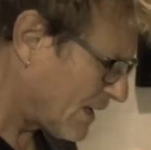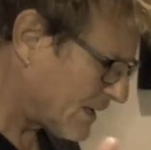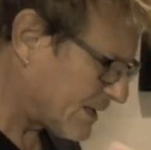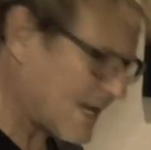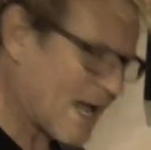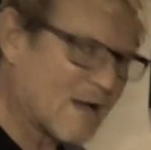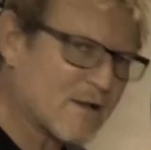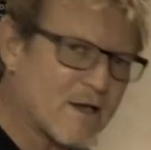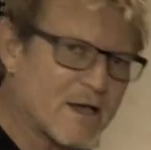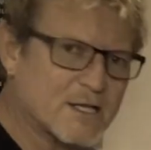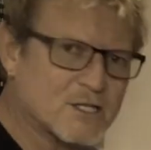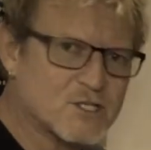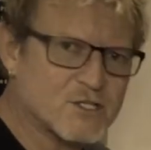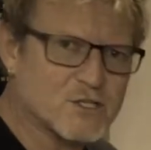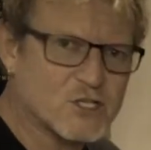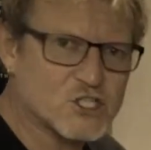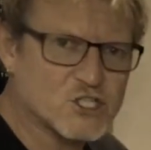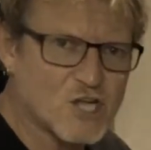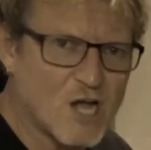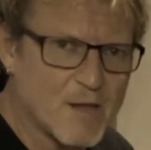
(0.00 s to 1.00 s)
Now going to the
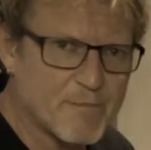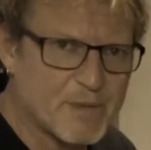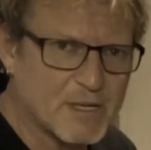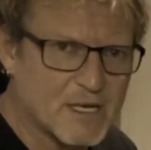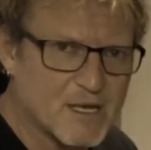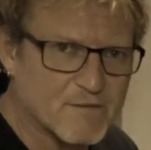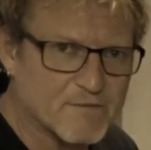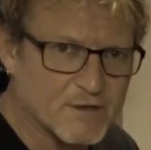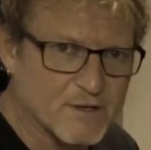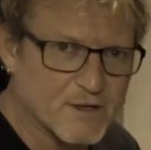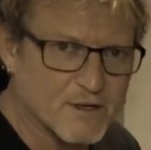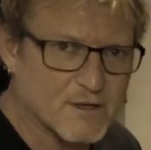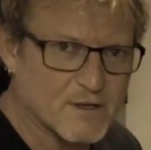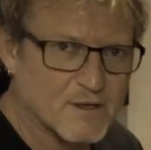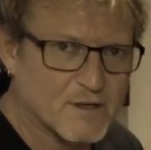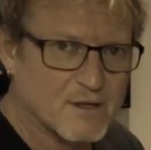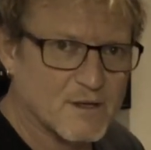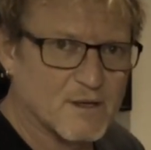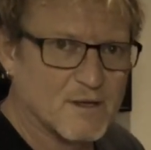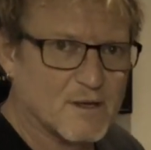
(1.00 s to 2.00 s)
sharp 11,
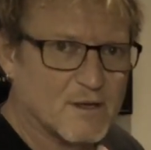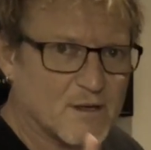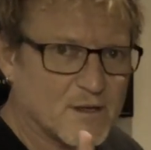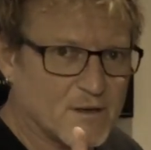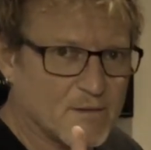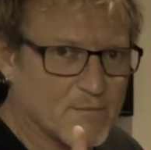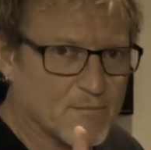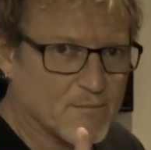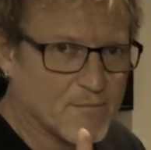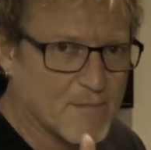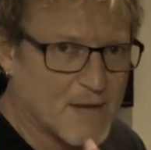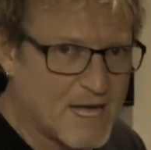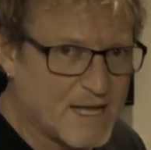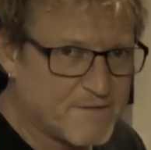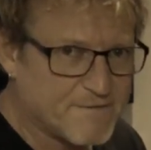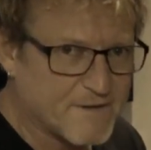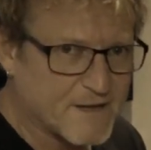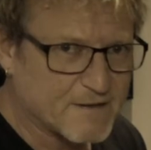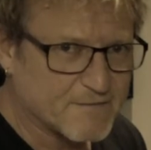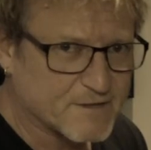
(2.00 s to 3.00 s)
my
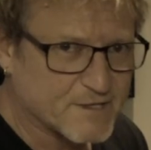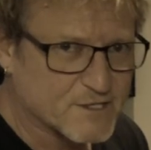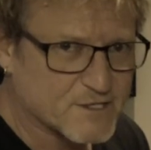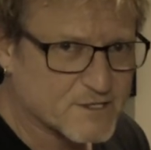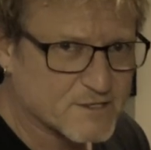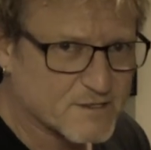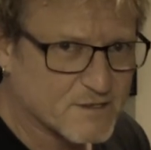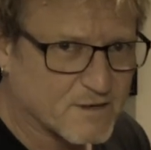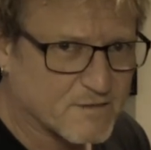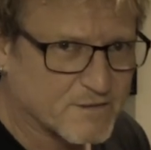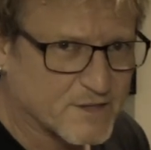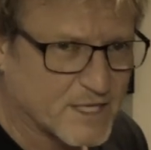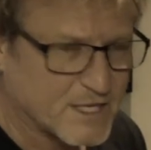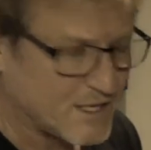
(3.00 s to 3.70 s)
favorite of the